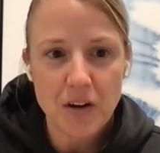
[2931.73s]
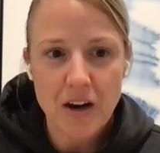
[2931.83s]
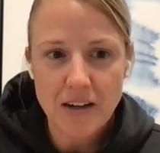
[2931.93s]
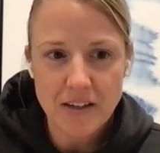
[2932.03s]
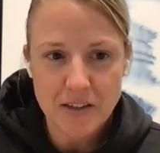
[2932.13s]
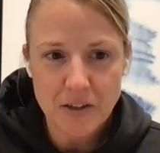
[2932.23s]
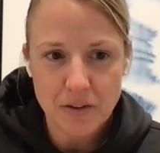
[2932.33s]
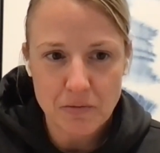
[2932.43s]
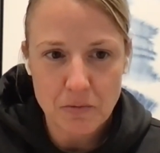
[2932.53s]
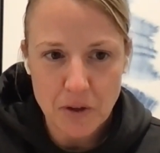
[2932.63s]
not
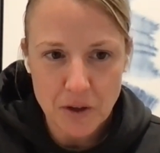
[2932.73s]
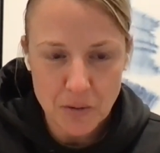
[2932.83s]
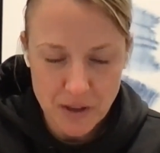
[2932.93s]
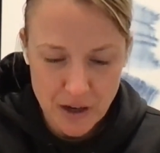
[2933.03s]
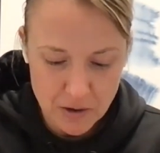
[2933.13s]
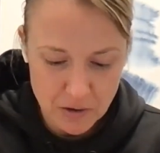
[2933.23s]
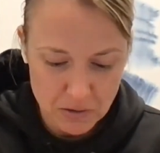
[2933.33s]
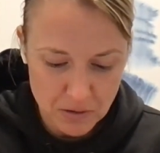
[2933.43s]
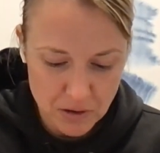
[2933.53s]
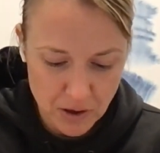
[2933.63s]
necessarily familiar with
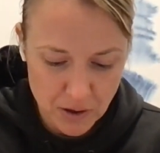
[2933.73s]
how